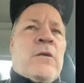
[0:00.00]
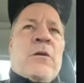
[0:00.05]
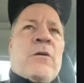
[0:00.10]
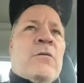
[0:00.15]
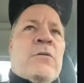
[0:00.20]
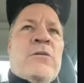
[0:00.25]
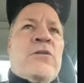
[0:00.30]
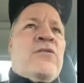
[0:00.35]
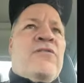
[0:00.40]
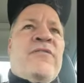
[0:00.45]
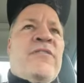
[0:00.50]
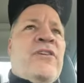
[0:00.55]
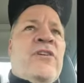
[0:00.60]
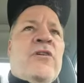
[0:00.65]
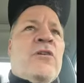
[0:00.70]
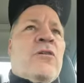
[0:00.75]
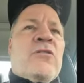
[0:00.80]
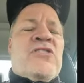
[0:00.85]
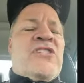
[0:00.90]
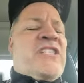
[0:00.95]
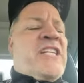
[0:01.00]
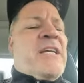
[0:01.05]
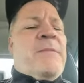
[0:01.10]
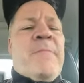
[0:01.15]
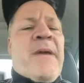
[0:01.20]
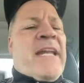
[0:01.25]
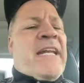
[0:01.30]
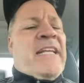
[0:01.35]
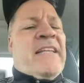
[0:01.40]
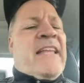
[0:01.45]
don't see
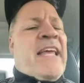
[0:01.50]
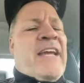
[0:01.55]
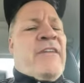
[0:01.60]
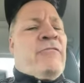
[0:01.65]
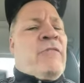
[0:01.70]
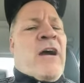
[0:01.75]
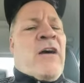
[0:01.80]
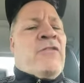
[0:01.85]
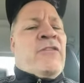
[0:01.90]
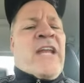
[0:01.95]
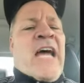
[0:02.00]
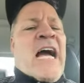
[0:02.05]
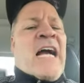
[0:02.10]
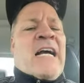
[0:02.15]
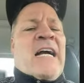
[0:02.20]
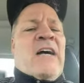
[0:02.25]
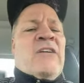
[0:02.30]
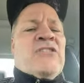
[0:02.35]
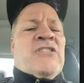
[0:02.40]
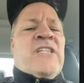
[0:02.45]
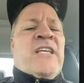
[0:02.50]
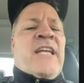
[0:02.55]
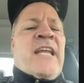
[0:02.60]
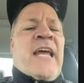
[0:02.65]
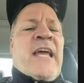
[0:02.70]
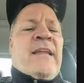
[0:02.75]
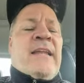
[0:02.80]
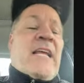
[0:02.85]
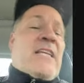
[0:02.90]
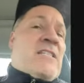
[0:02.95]
many late round knockouts
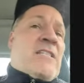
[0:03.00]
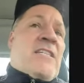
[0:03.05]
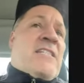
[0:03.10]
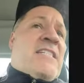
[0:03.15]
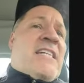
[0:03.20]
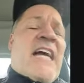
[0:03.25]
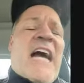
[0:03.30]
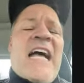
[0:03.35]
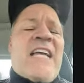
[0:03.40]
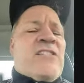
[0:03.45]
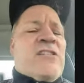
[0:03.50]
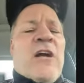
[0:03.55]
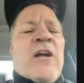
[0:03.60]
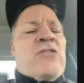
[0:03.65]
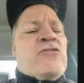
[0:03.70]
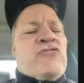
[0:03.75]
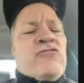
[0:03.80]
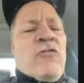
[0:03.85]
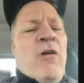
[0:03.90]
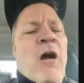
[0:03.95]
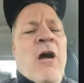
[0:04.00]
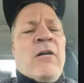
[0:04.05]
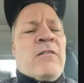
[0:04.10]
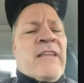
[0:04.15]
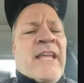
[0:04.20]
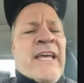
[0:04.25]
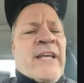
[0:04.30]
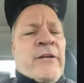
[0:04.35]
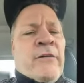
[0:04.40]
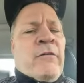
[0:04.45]
today. That's because the guys aren't strong
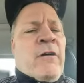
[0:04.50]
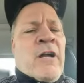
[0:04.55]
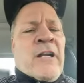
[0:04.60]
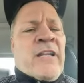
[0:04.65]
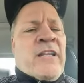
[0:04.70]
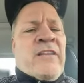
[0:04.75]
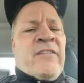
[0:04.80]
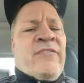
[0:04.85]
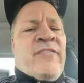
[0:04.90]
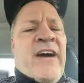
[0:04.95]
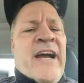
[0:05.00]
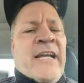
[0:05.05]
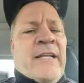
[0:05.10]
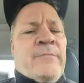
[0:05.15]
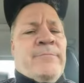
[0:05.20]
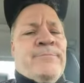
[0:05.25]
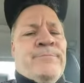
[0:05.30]
later on in the fight.